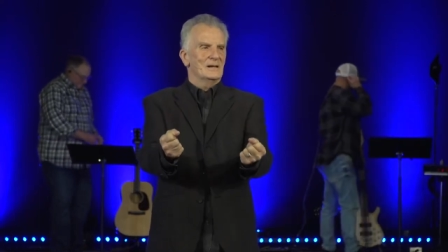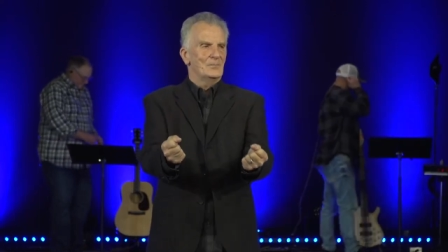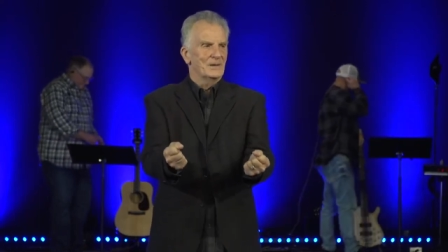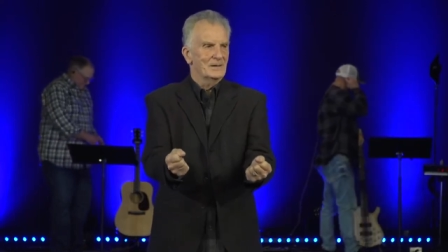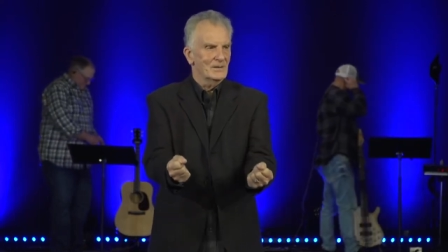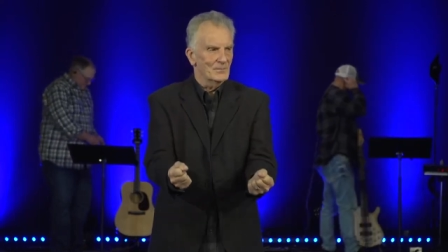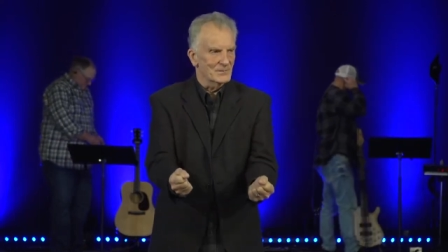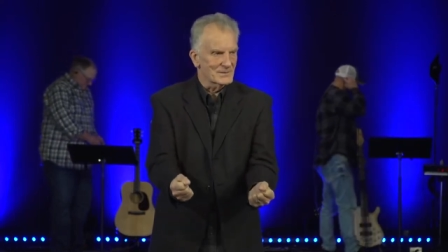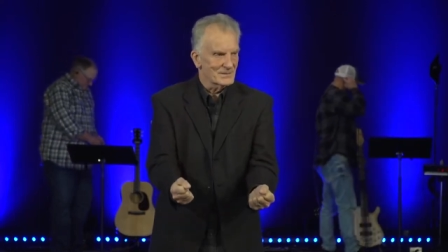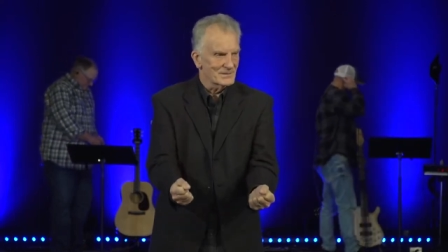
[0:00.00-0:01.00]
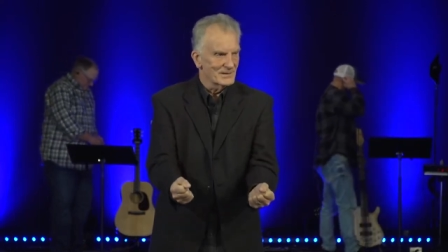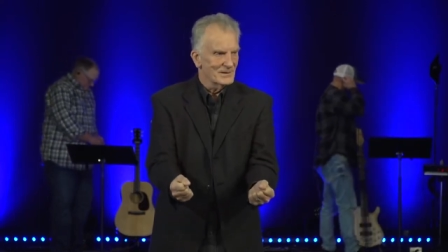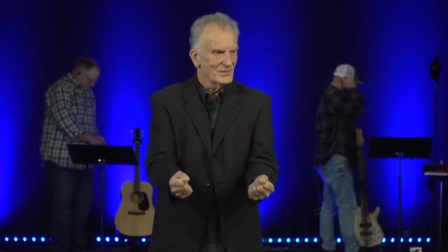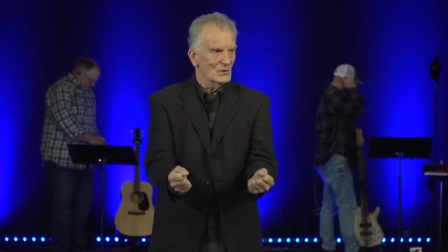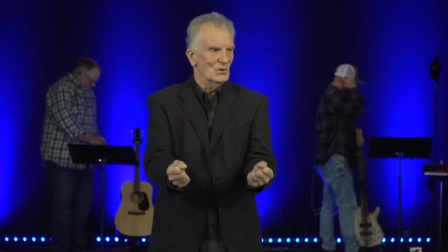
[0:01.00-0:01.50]
it becomes
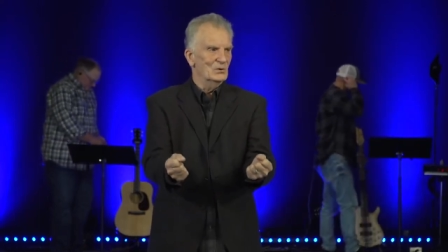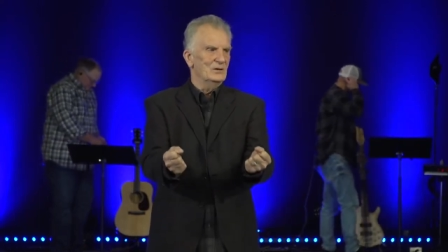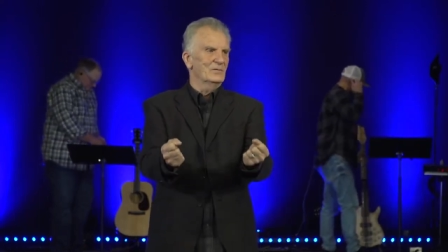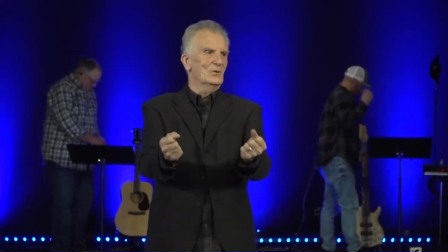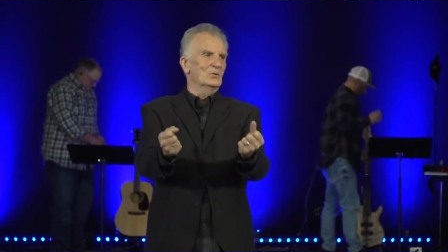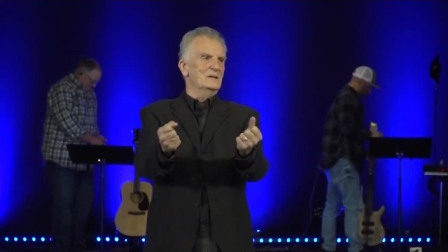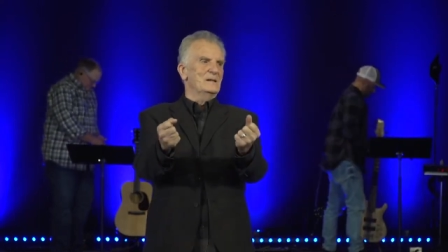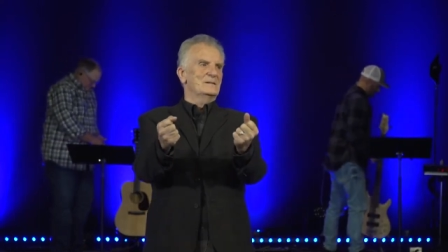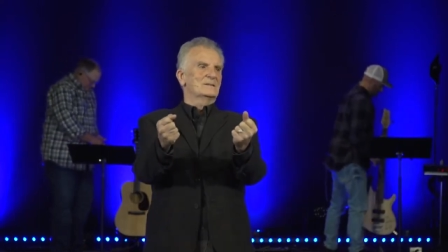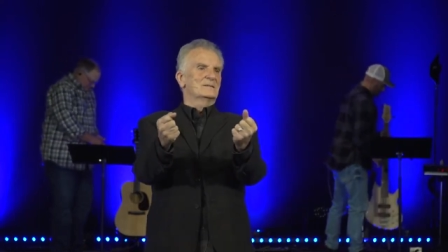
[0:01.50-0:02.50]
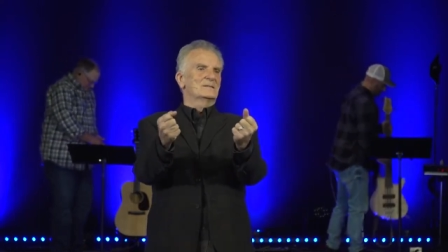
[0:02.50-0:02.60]
the Holy of Holies.